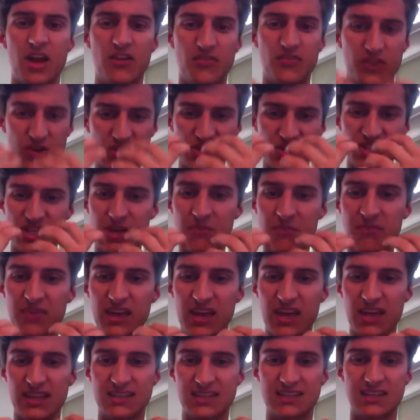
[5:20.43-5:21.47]
There's
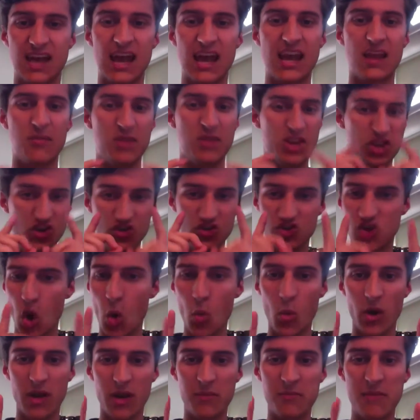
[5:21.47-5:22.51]
something inside him, and you
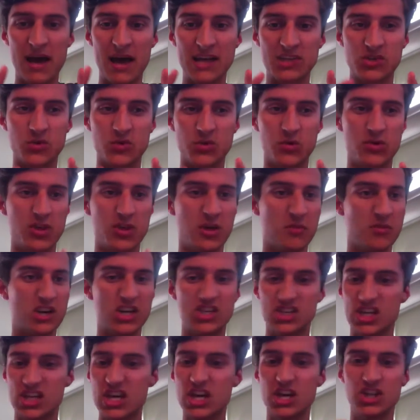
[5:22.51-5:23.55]
don't want to mess with him
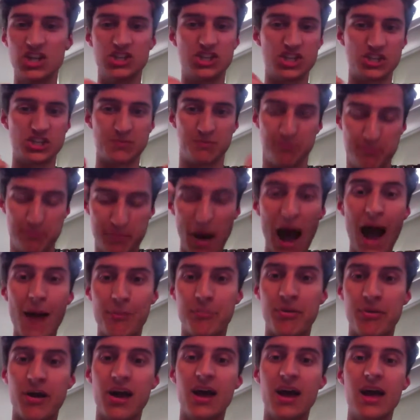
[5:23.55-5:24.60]
because he could just pop,